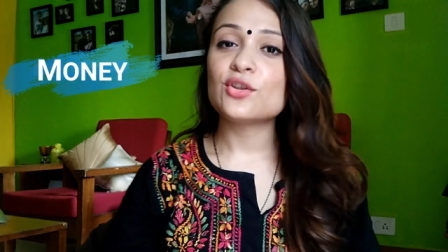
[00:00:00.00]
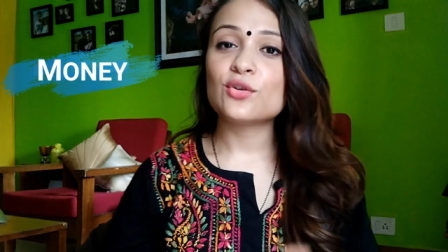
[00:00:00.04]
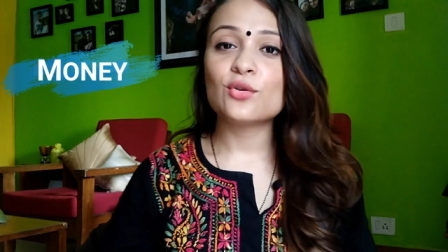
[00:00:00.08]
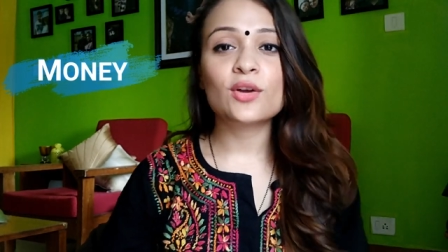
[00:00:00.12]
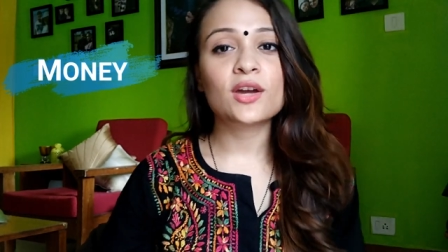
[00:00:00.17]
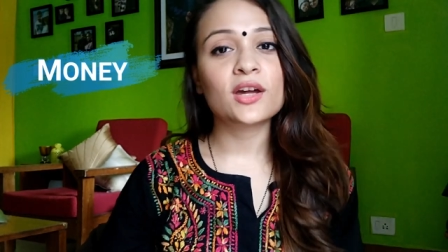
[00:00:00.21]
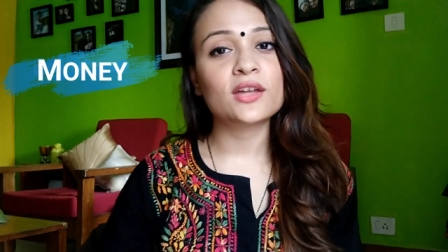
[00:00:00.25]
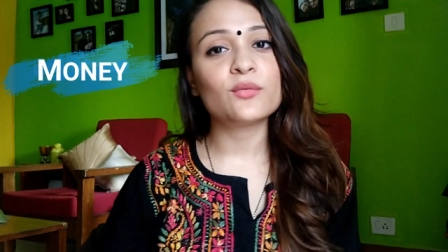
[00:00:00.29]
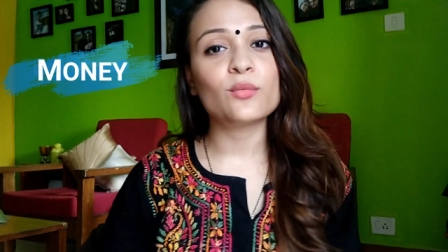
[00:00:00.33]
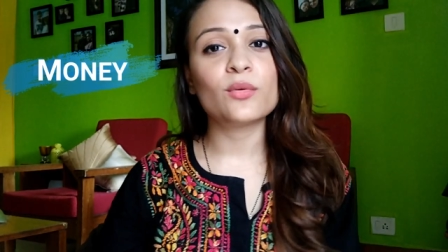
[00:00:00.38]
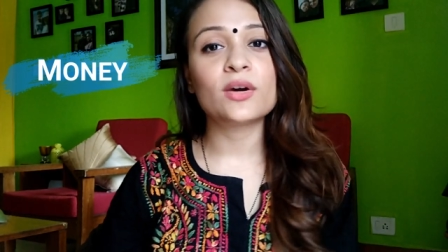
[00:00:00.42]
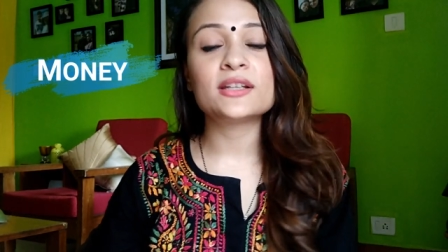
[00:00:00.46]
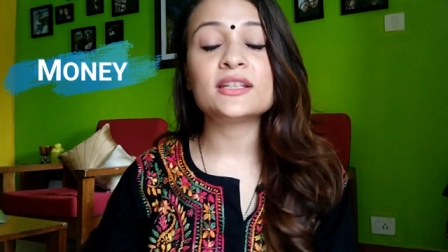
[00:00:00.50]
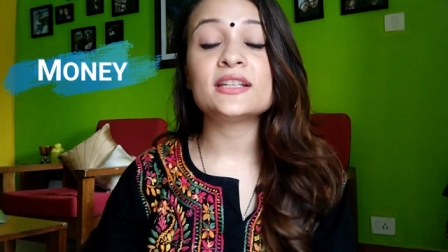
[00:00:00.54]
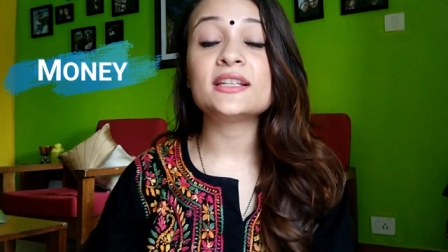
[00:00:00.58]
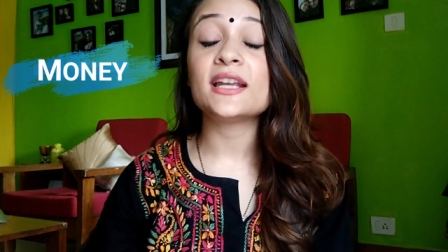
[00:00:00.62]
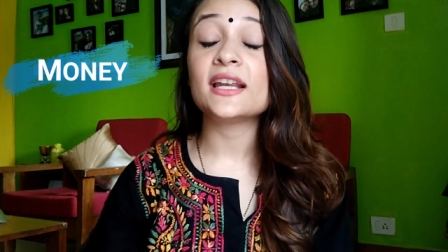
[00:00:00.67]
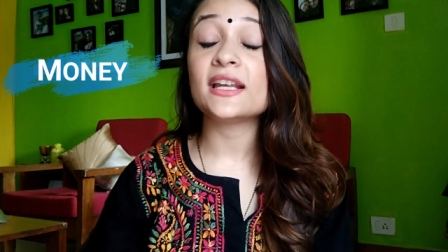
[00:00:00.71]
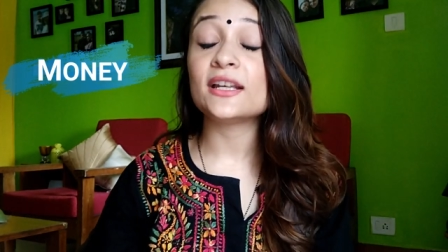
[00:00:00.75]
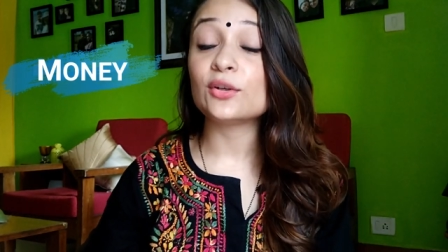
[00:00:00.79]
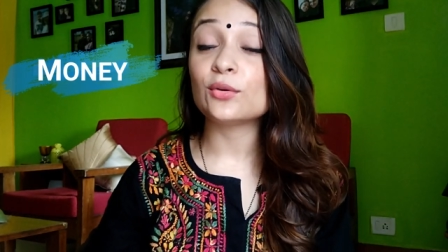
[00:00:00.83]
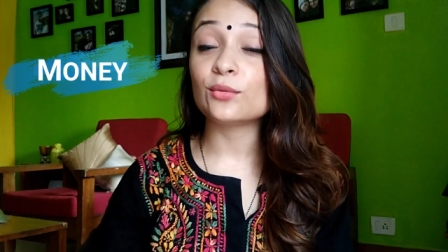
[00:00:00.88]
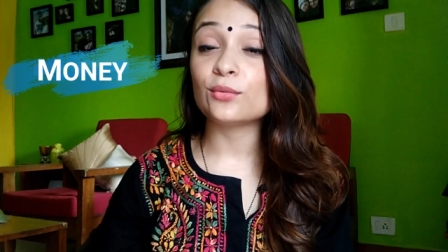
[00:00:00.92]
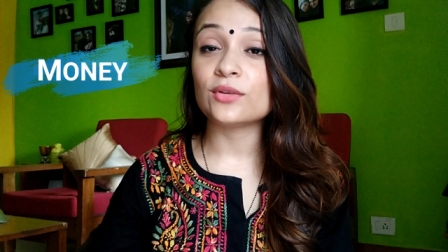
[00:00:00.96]
you convert it
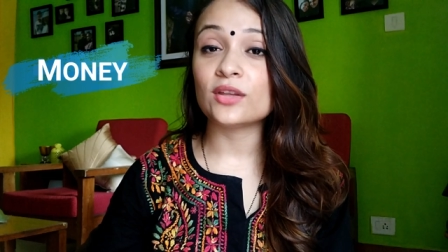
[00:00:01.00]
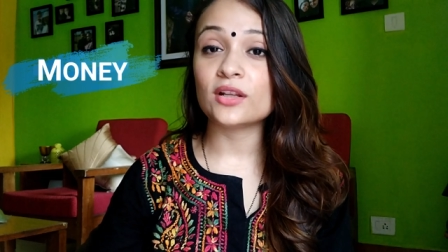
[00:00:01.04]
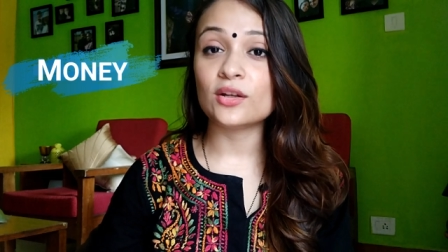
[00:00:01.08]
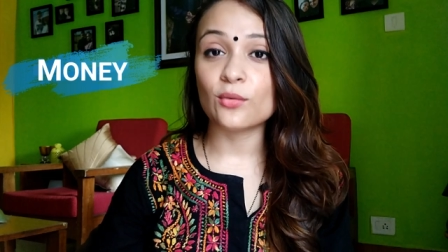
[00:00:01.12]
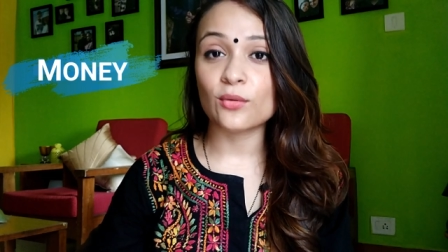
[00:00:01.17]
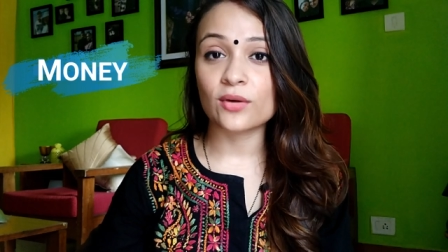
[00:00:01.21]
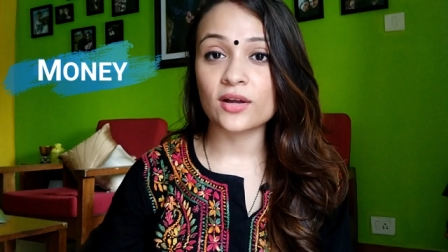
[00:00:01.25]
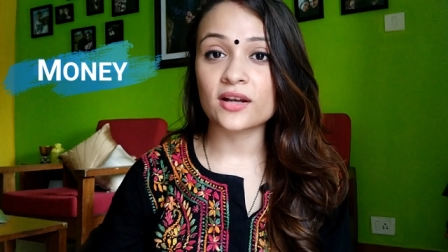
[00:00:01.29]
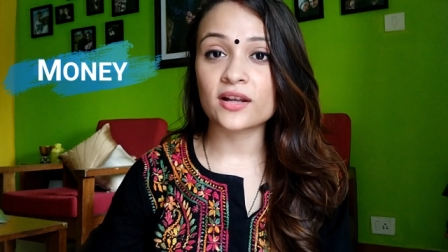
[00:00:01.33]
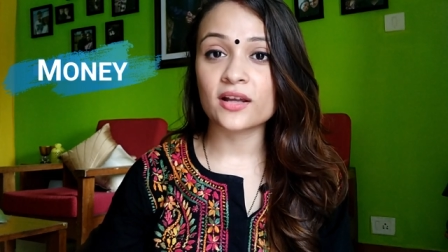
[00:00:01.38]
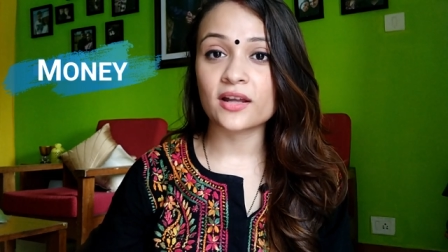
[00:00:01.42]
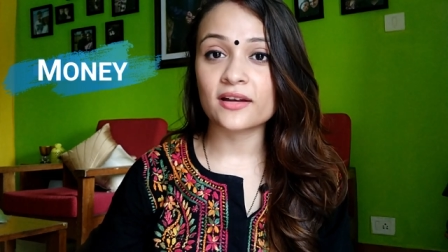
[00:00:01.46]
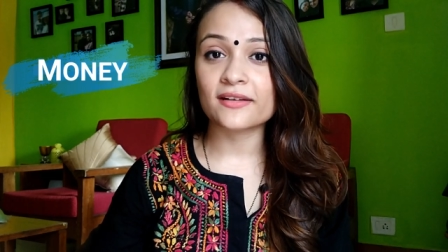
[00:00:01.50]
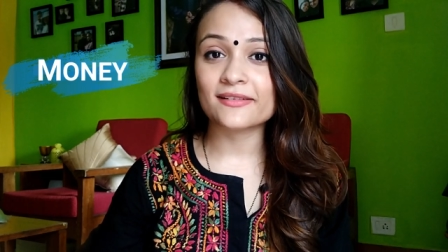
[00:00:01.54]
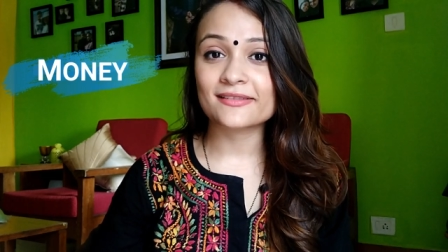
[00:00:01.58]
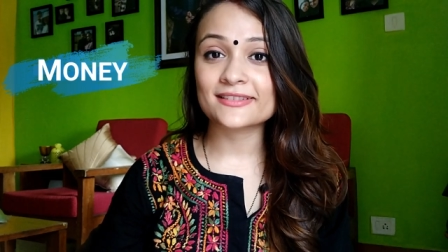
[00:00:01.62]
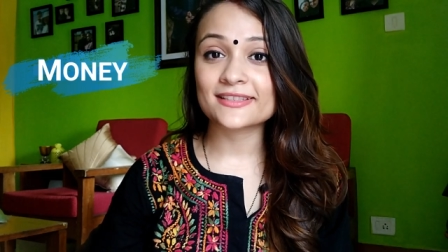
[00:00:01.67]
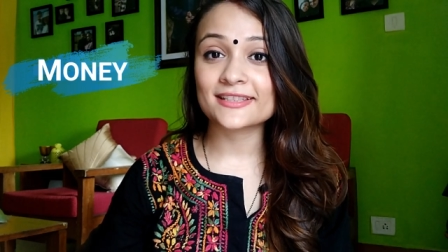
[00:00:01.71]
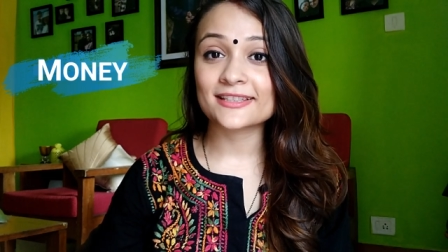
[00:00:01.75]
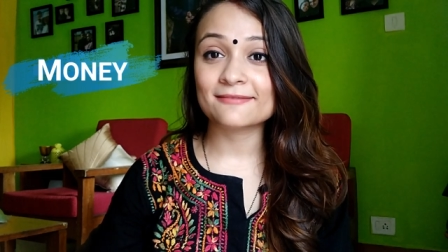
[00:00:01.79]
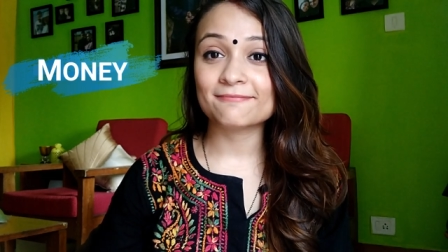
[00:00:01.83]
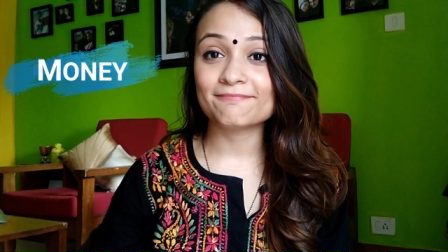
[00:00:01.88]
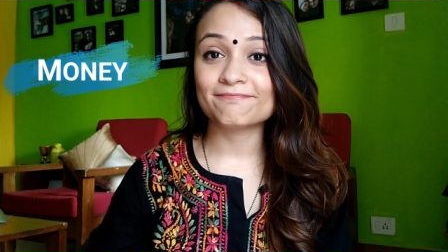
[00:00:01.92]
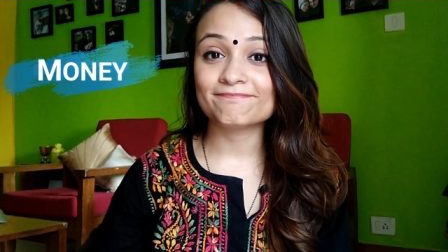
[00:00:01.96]
into the local
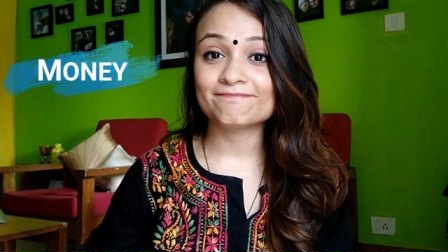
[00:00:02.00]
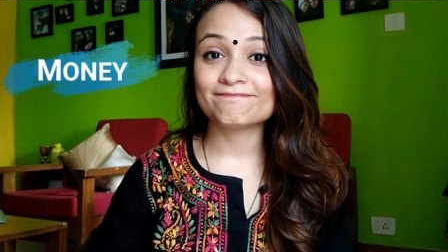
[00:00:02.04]
currency.